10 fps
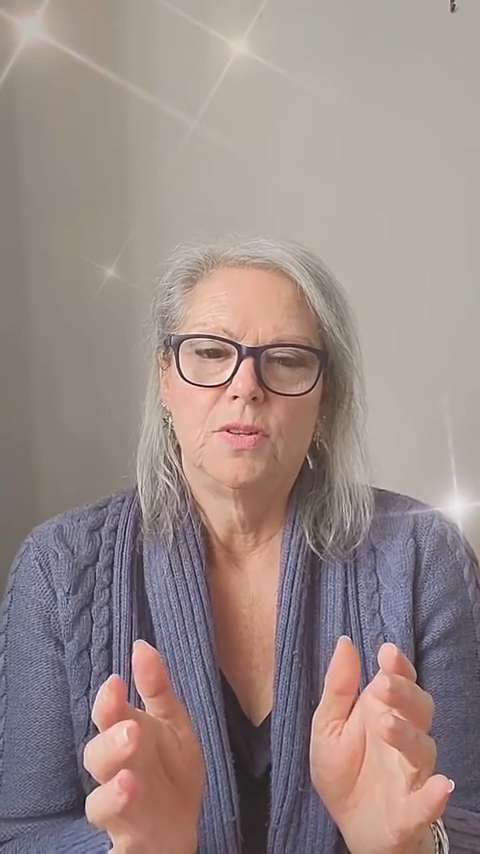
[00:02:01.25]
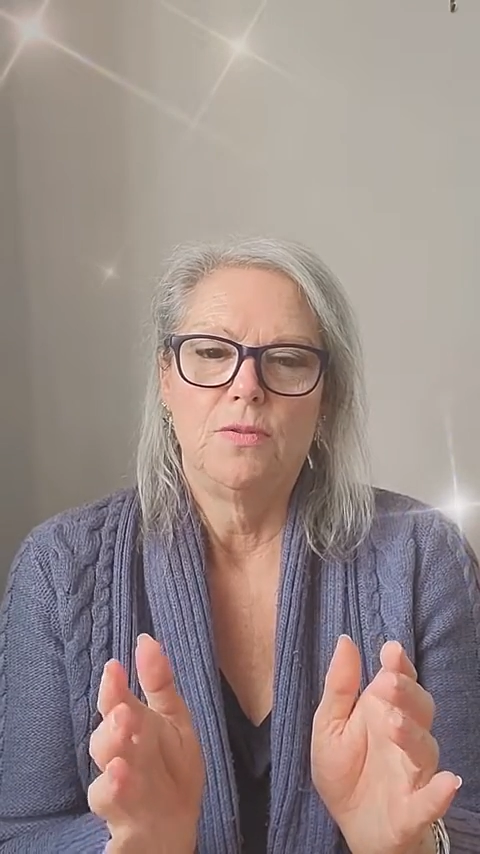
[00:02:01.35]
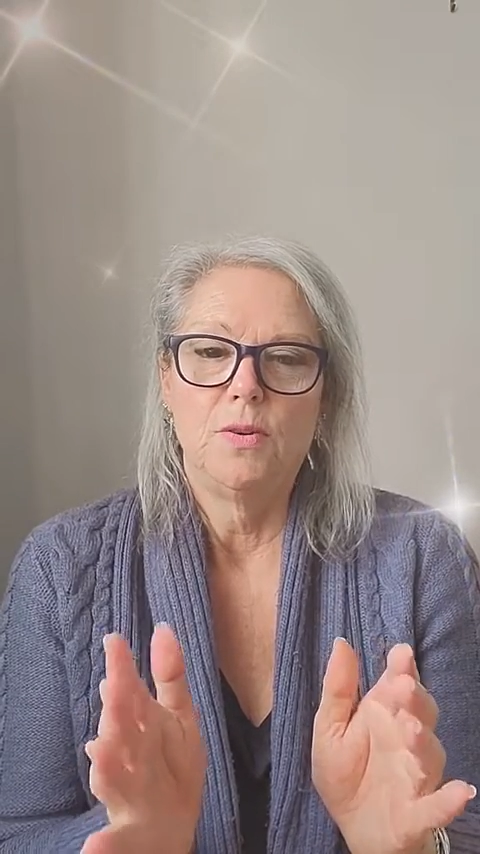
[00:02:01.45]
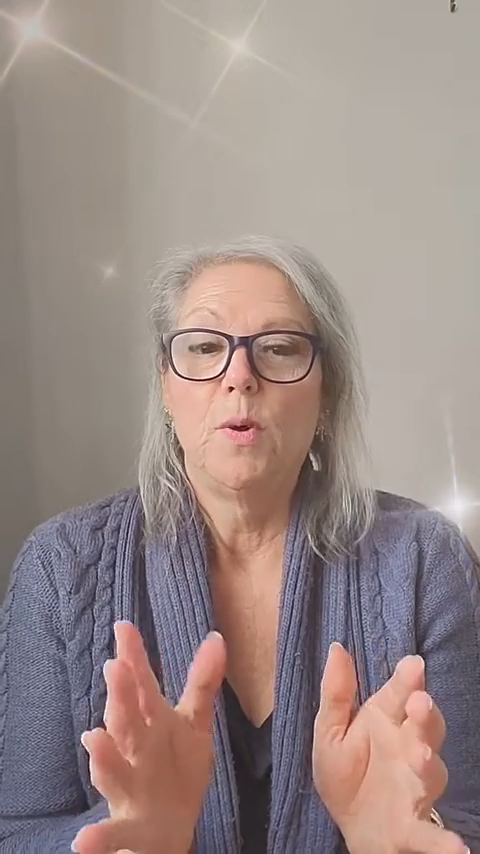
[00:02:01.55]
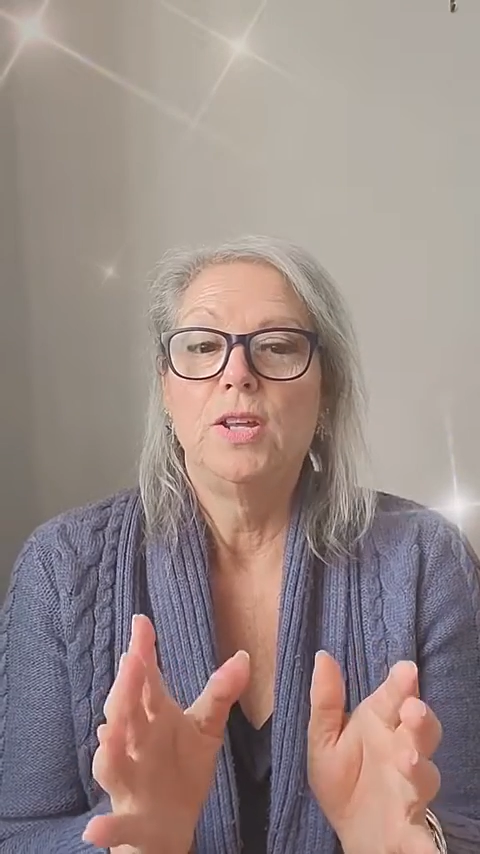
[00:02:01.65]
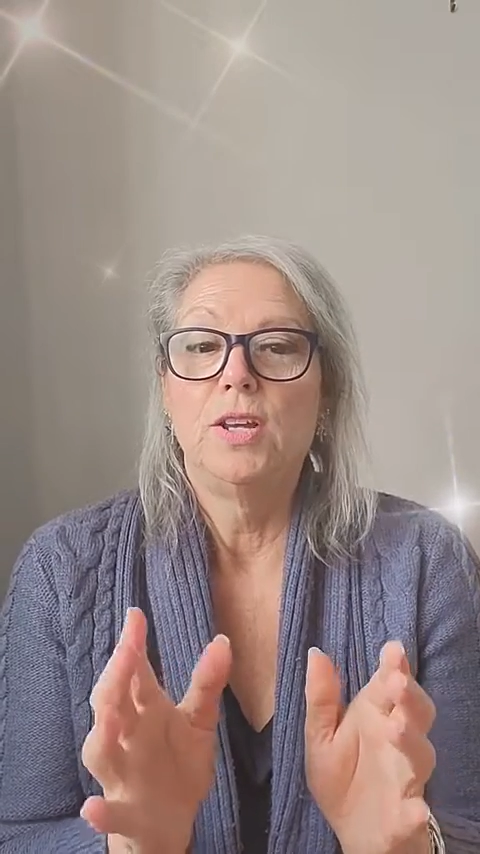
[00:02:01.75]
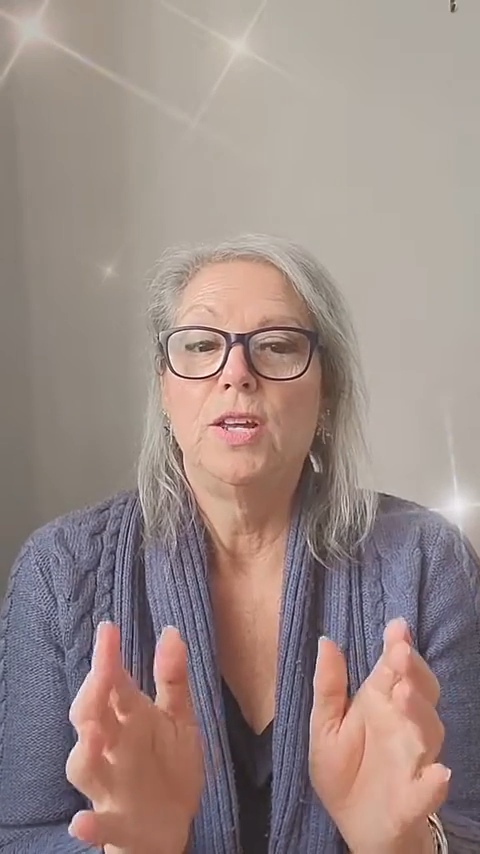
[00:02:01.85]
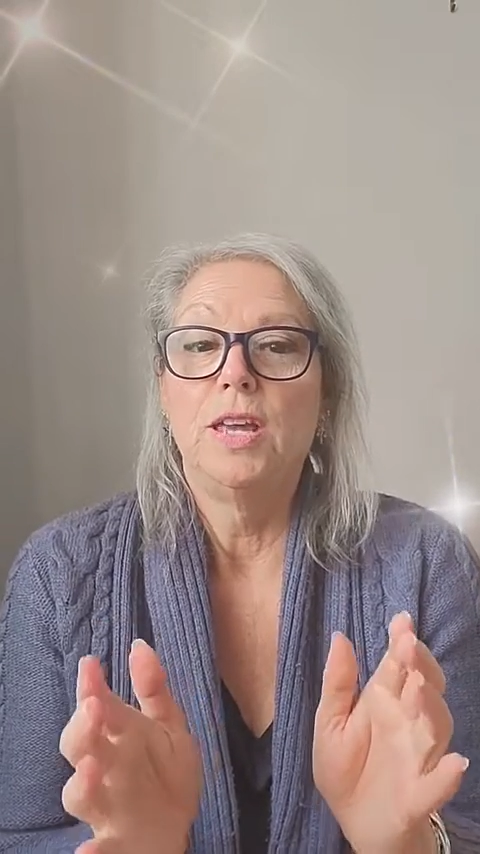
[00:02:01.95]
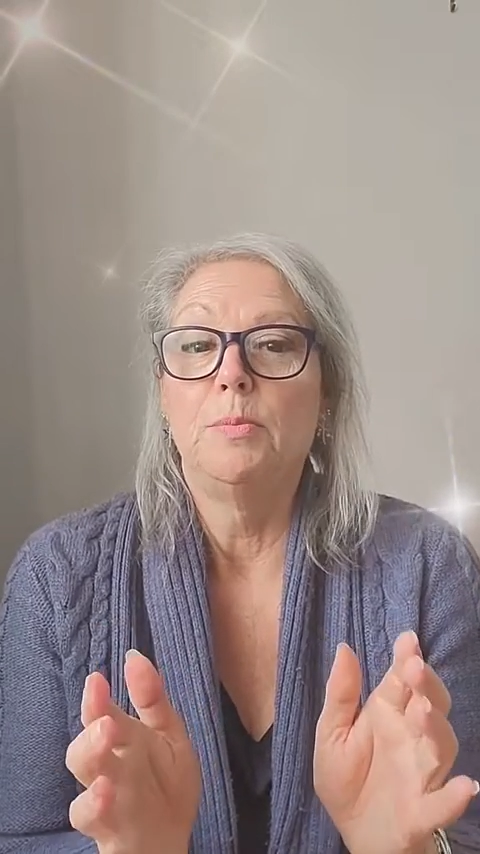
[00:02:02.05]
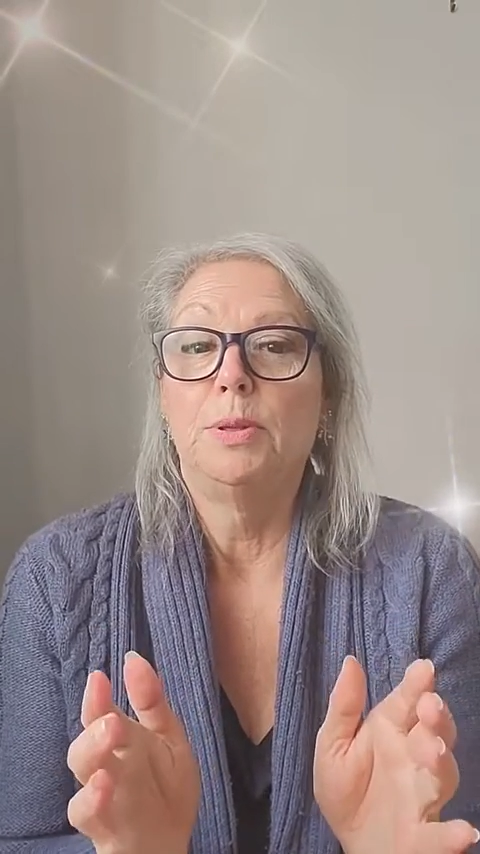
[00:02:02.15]
if you want, you can
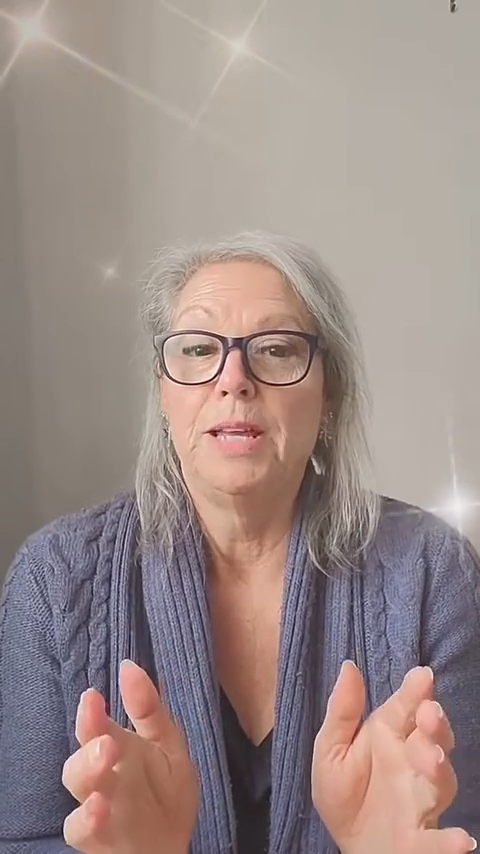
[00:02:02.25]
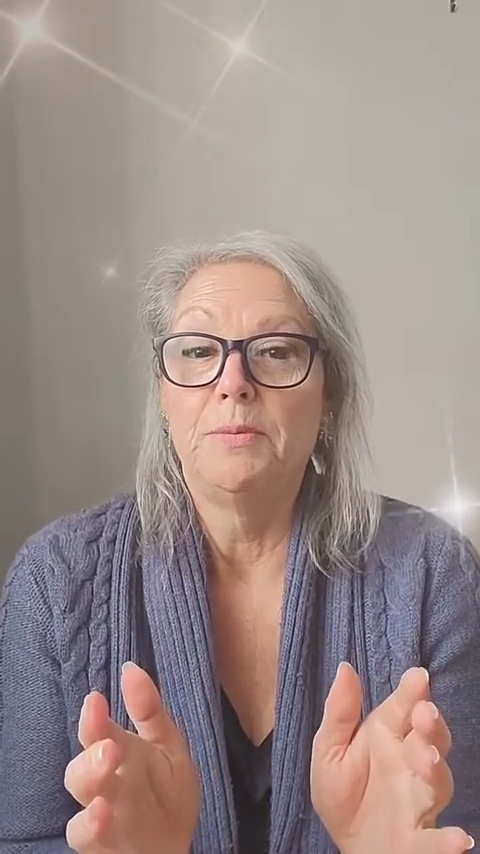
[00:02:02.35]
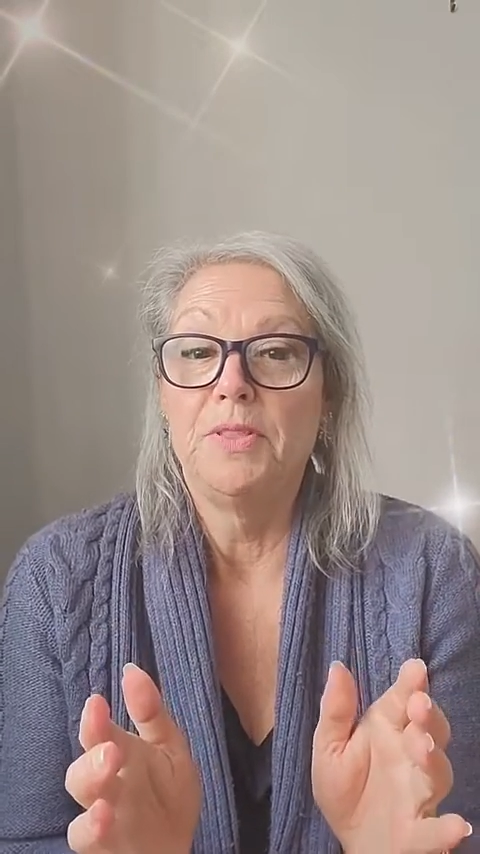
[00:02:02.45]
keep playing with